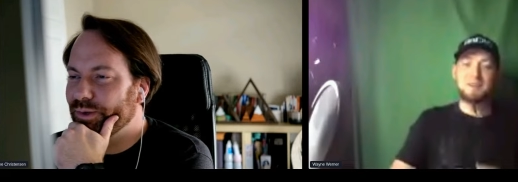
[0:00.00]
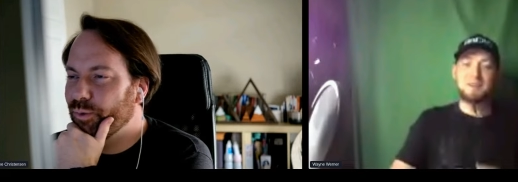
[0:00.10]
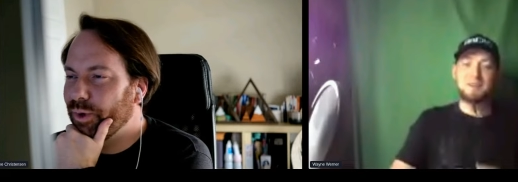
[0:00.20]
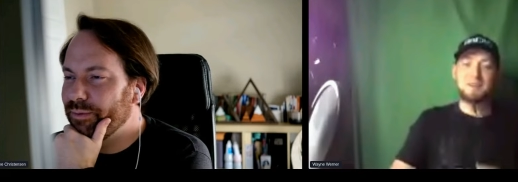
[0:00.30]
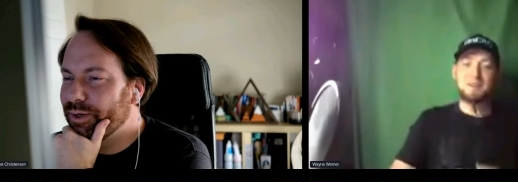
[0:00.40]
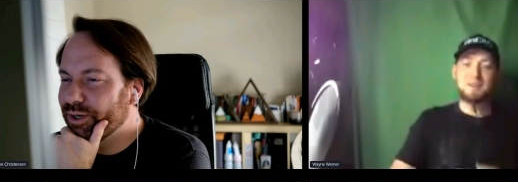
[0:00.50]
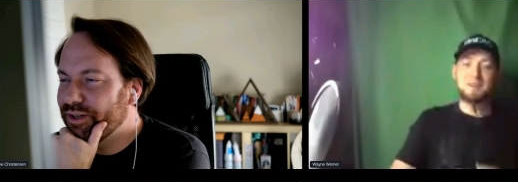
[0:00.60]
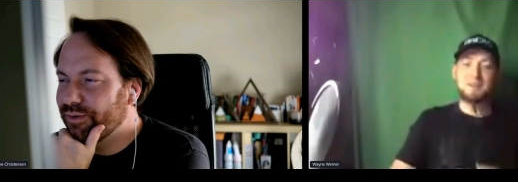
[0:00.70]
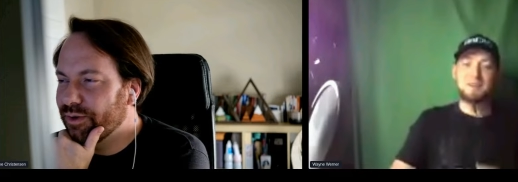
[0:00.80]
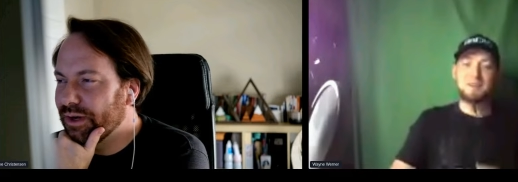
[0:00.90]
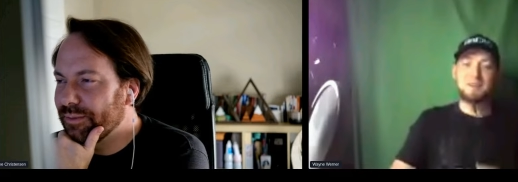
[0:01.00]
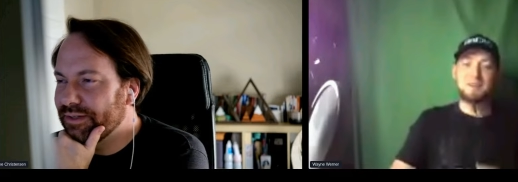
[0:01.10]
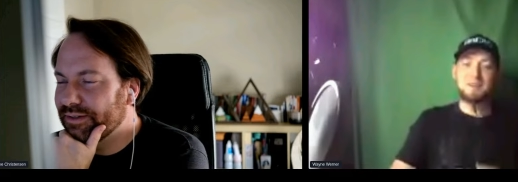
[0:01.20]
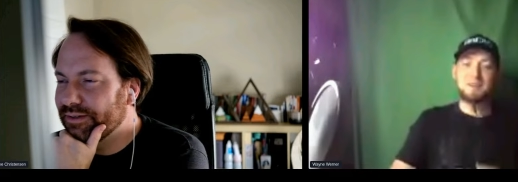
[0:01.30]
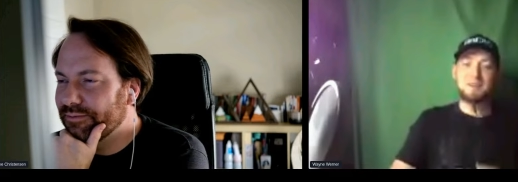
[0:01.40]
Speaker 1: Wayne, we heard you for a
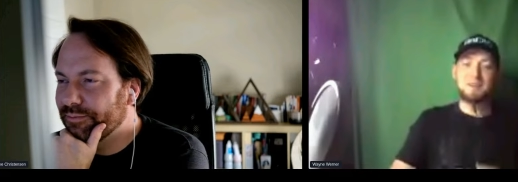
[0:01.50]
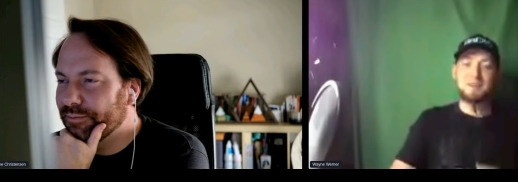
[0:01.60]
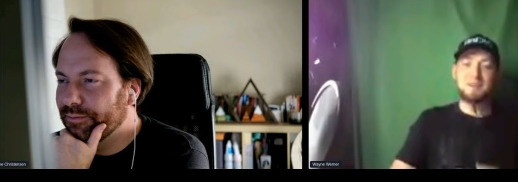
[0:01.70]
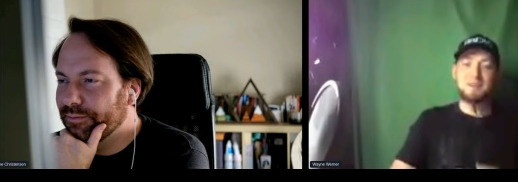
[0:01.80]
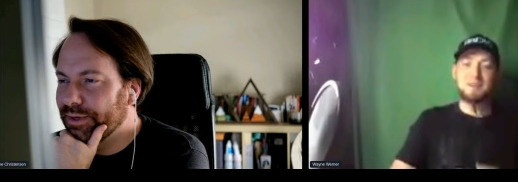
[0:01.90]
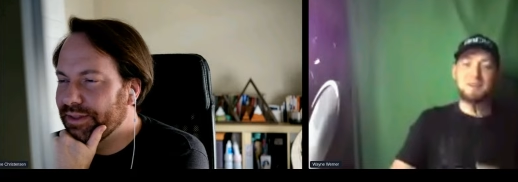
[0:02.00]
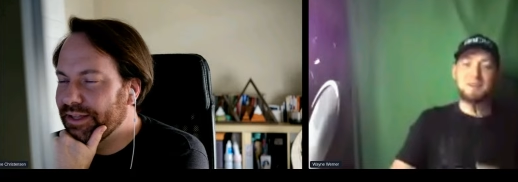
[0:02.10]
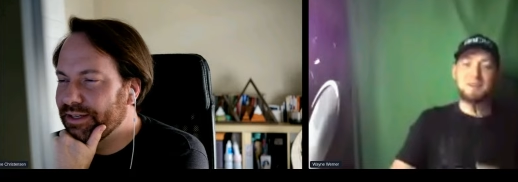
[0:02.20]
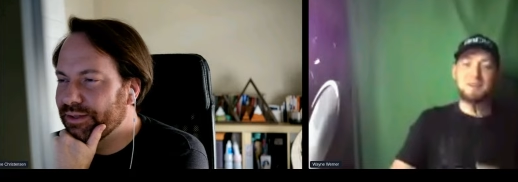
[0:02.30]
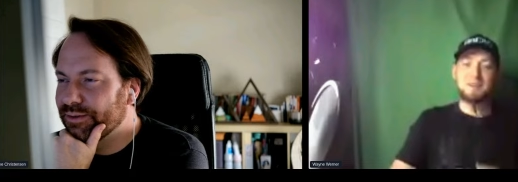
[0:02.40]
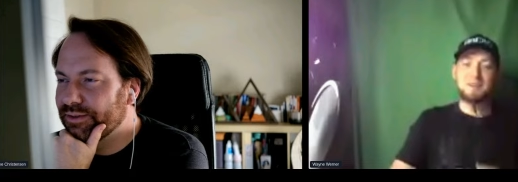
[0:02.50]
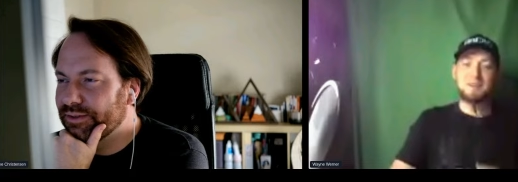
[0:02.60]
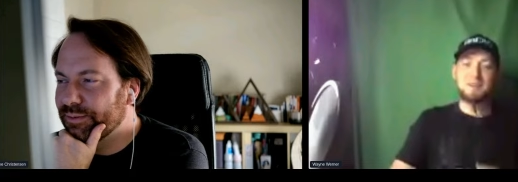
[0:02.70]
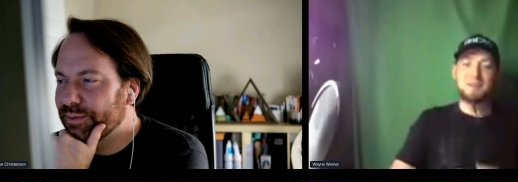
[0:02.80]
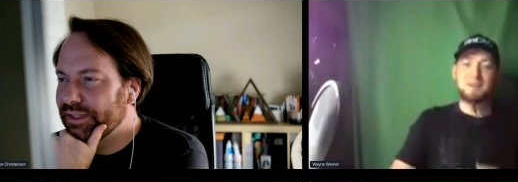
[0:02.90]
moment, but then you
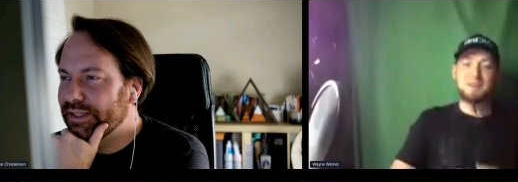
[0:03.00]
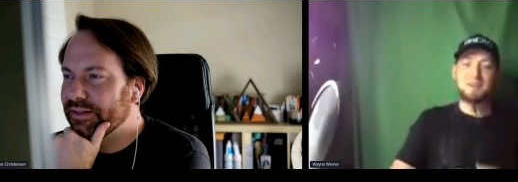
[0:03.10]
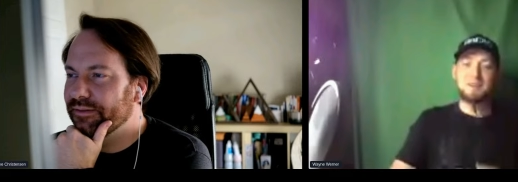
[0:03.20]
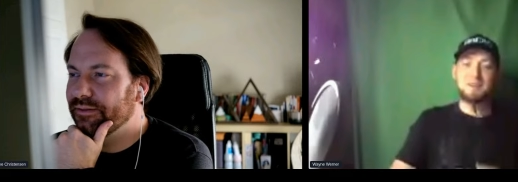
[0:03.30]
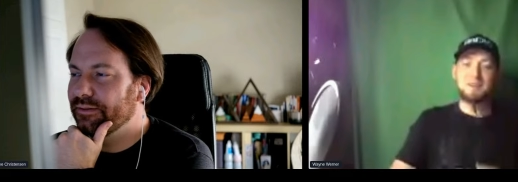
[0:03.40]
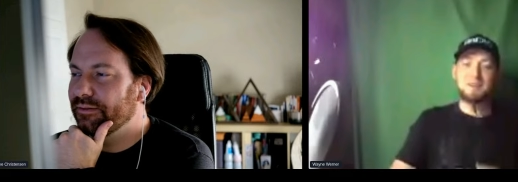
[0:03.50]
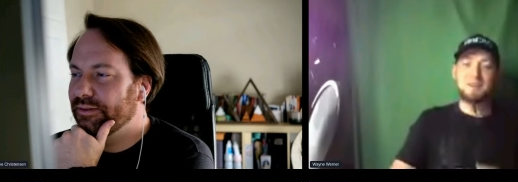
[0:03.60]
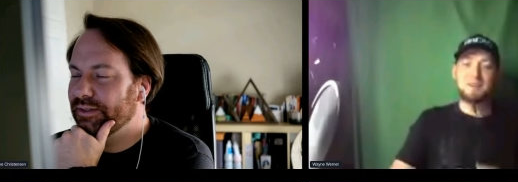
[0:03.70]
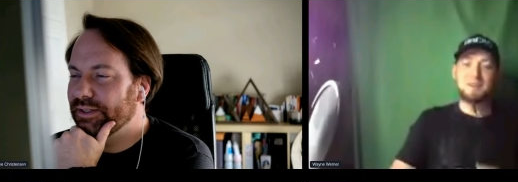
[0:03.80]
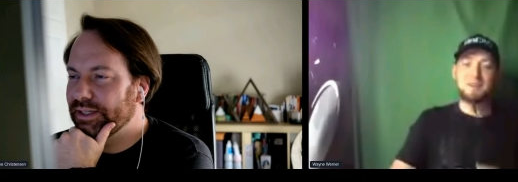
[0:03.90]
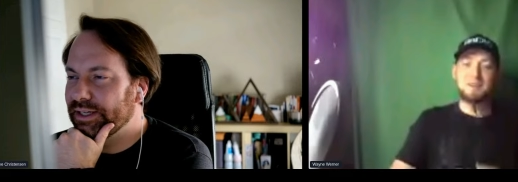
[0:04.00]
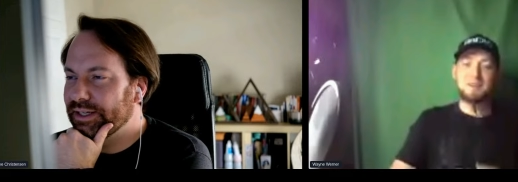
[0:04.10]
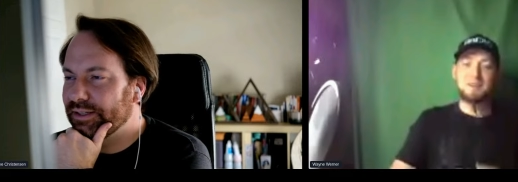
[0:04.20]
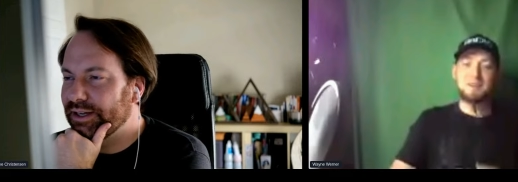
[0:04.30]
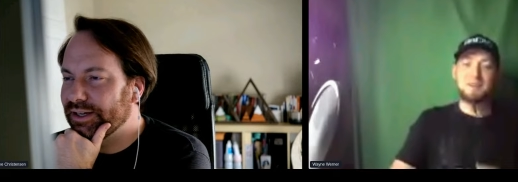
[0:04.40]
completely
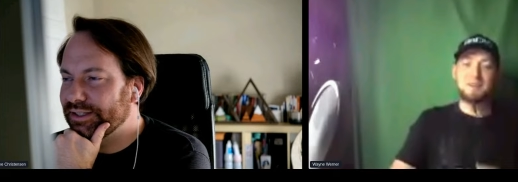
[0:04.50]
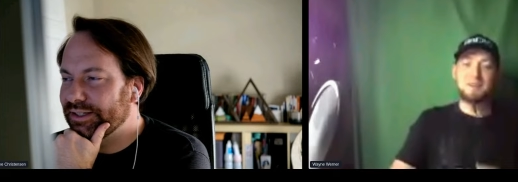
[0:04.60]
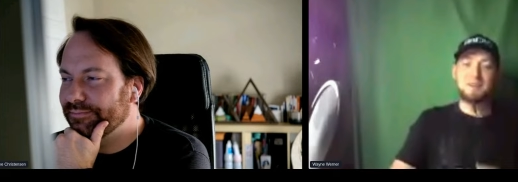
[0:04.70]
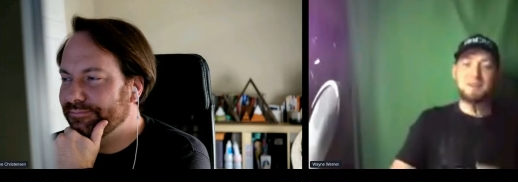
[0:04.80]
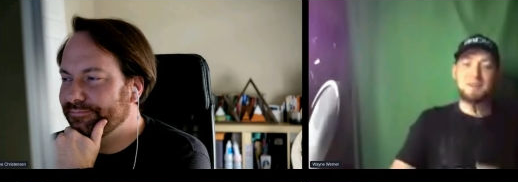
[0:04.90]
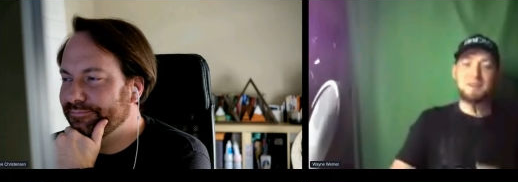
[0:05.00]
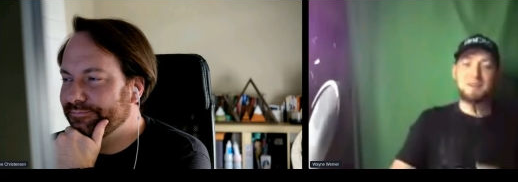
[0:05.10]
uh, locked up.